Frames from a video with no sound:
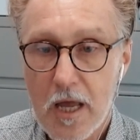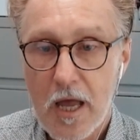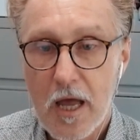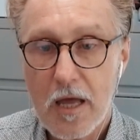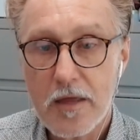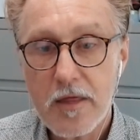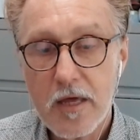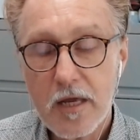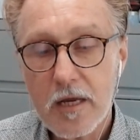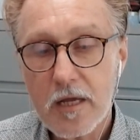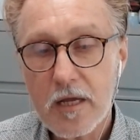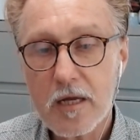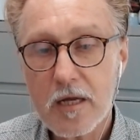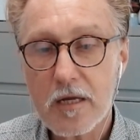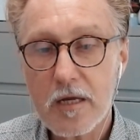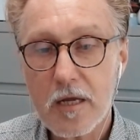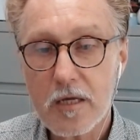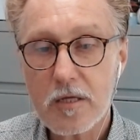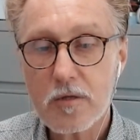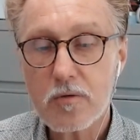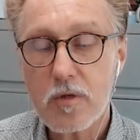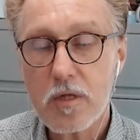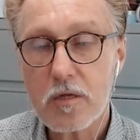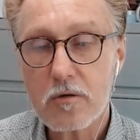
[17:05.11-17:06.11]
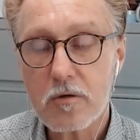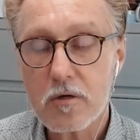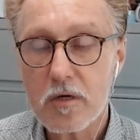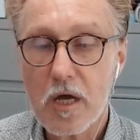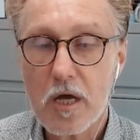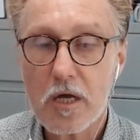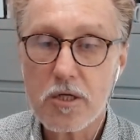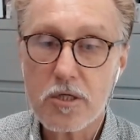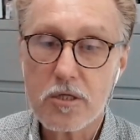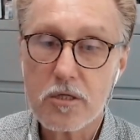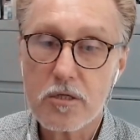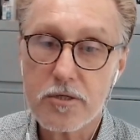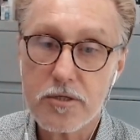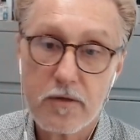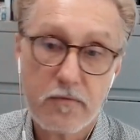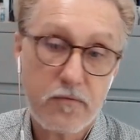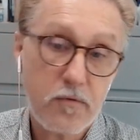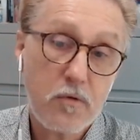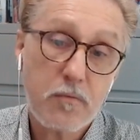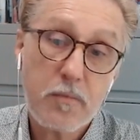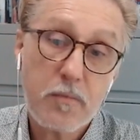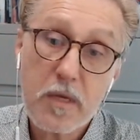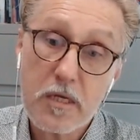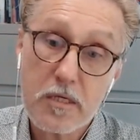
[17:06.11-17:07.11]
And then it connects with international stuff
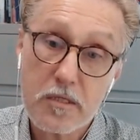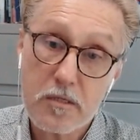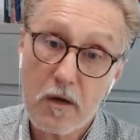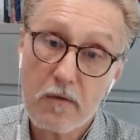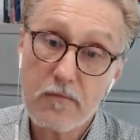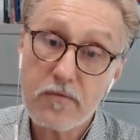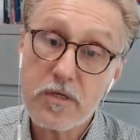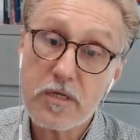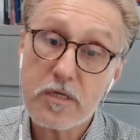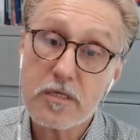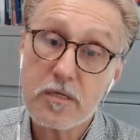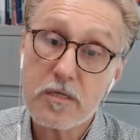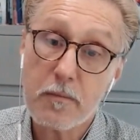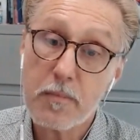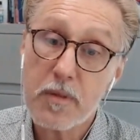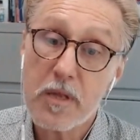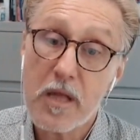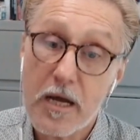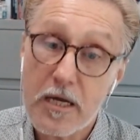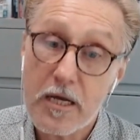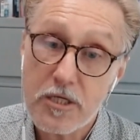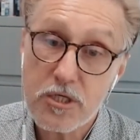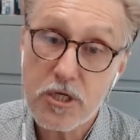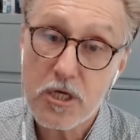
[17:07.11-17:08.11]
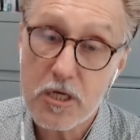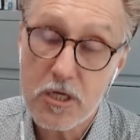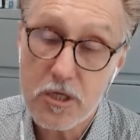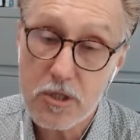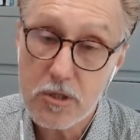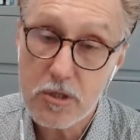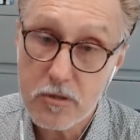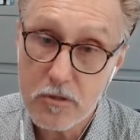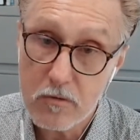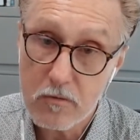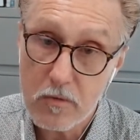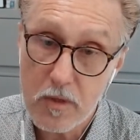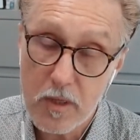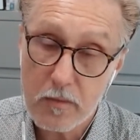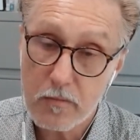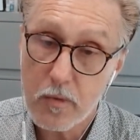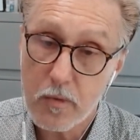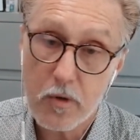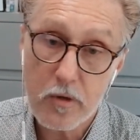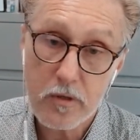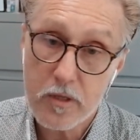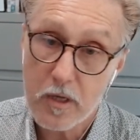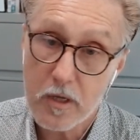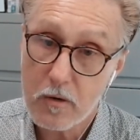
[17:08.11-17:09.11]
too, because obviously supply chain issues are really
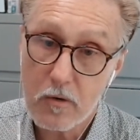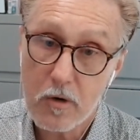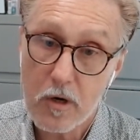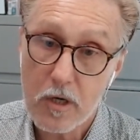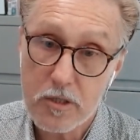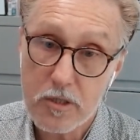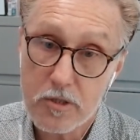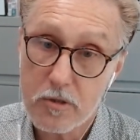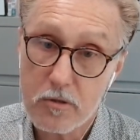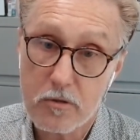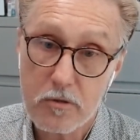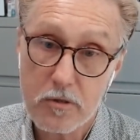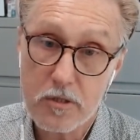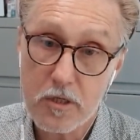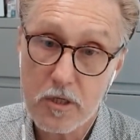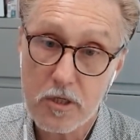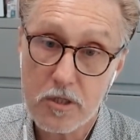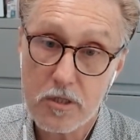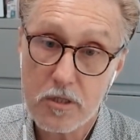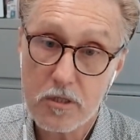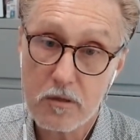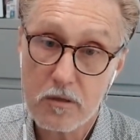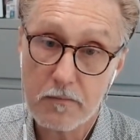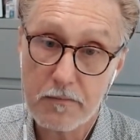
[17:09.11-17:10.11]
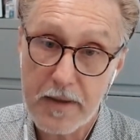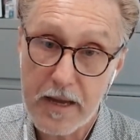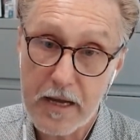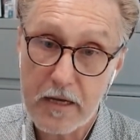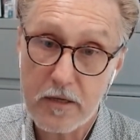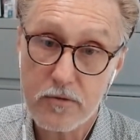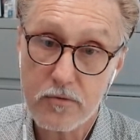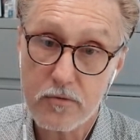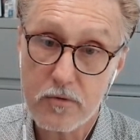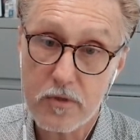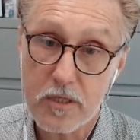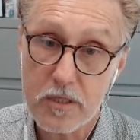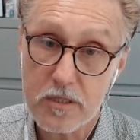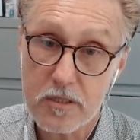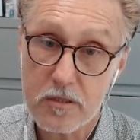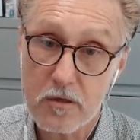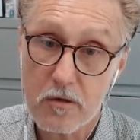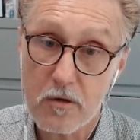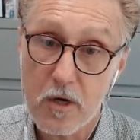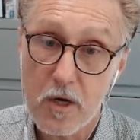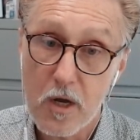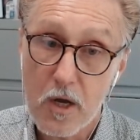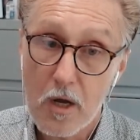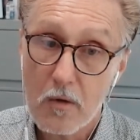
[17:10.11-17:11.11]
important across jurisdictional boundaries.
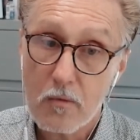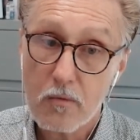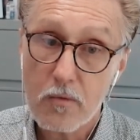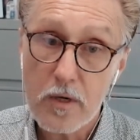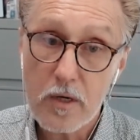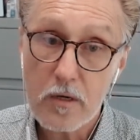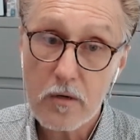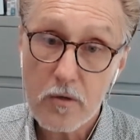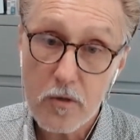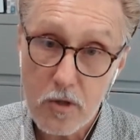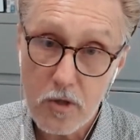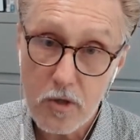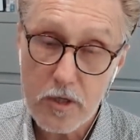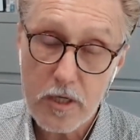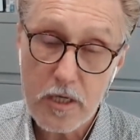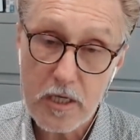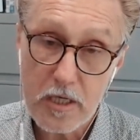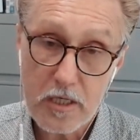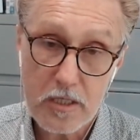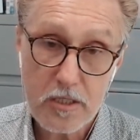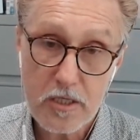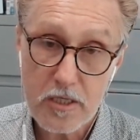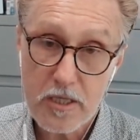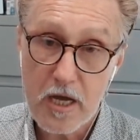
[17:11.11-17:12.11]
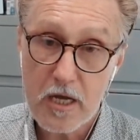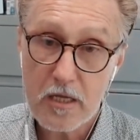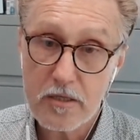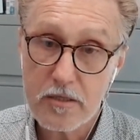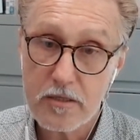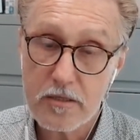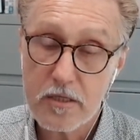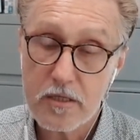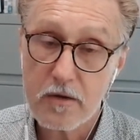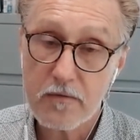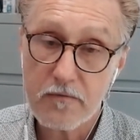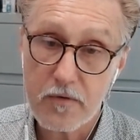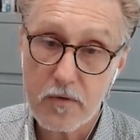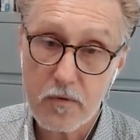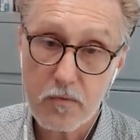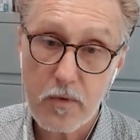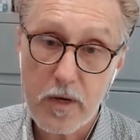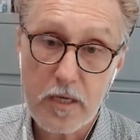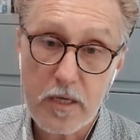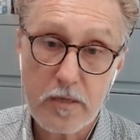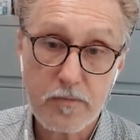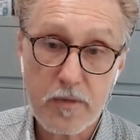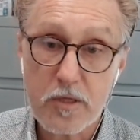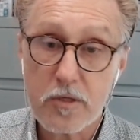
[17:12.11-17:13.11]
So we are looking into that in different
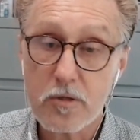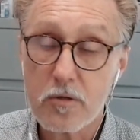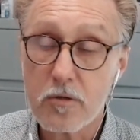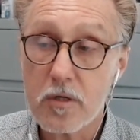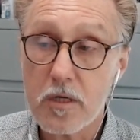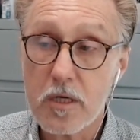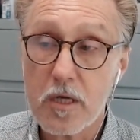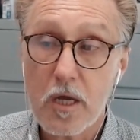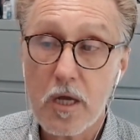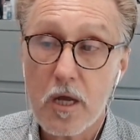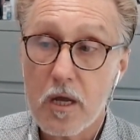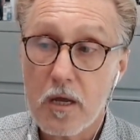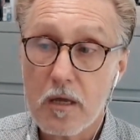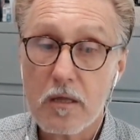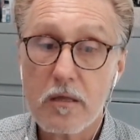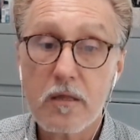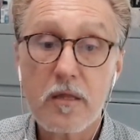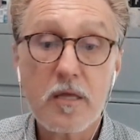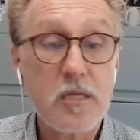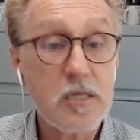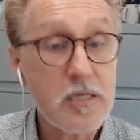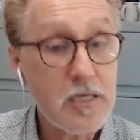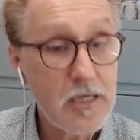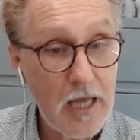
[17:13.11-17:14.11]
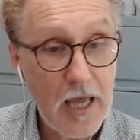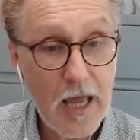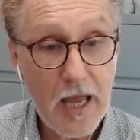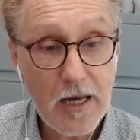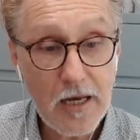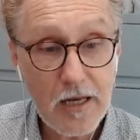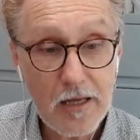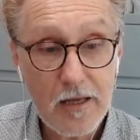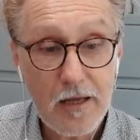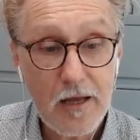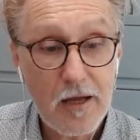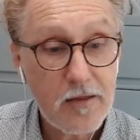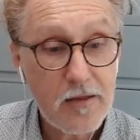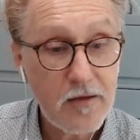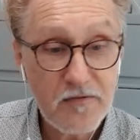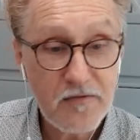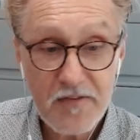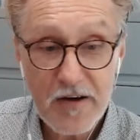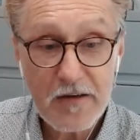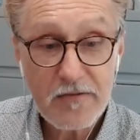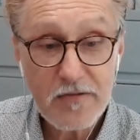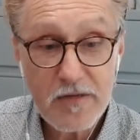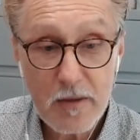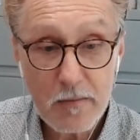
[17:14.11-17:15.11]
ways, but certainly the scanning, the
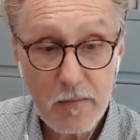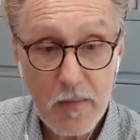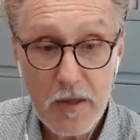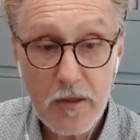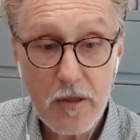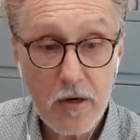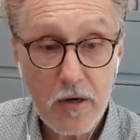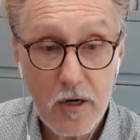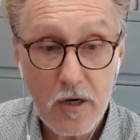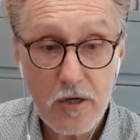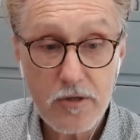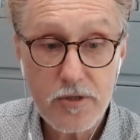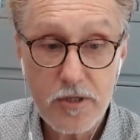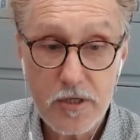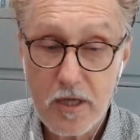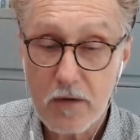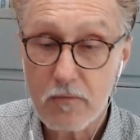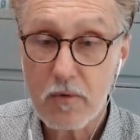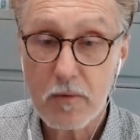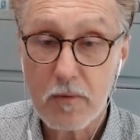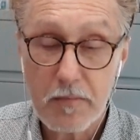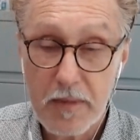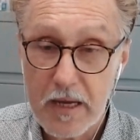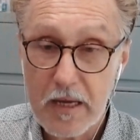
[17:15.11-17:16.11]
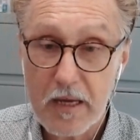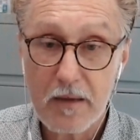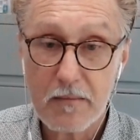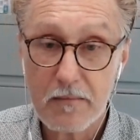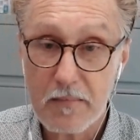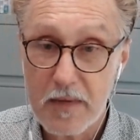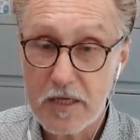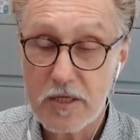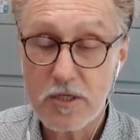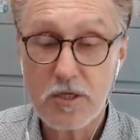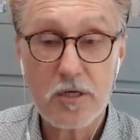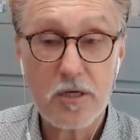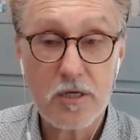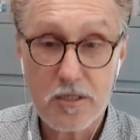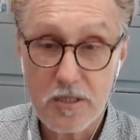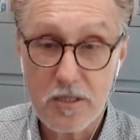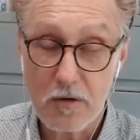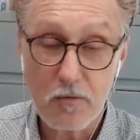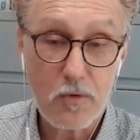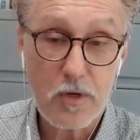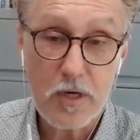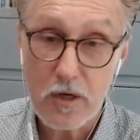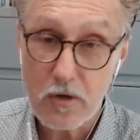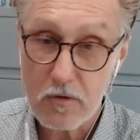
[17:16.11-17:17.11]
5-step methodology that Rebecca mentioned is
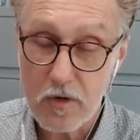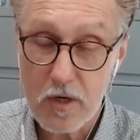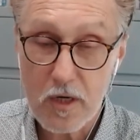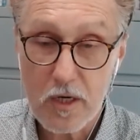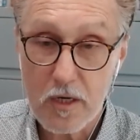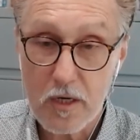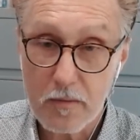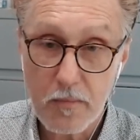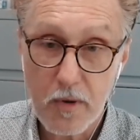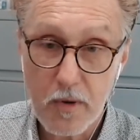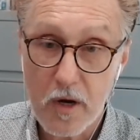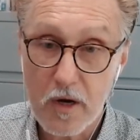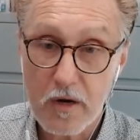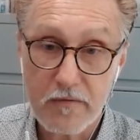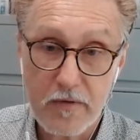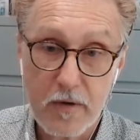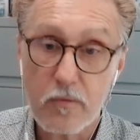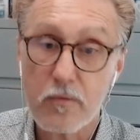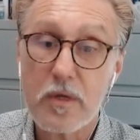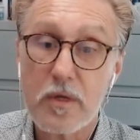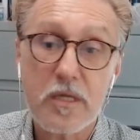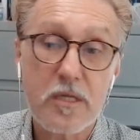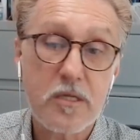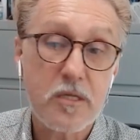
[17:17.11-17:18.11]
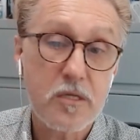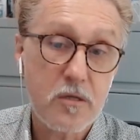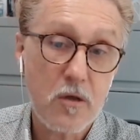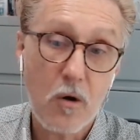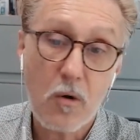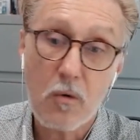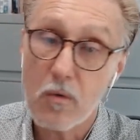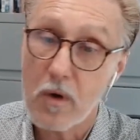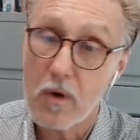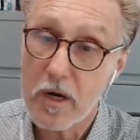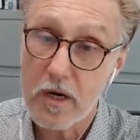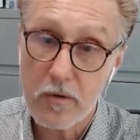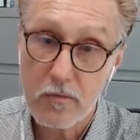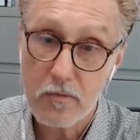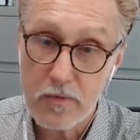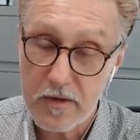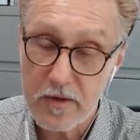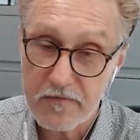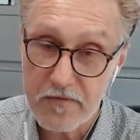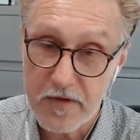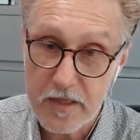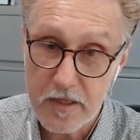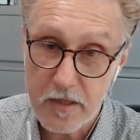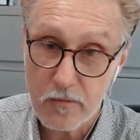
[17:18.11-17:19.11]
a really critical part of it. We don't want to
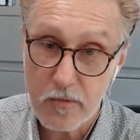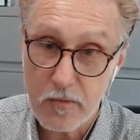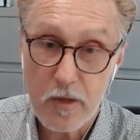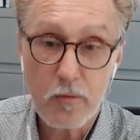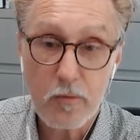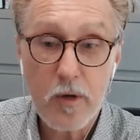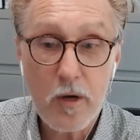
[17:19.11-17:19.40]
reinvent the wheel.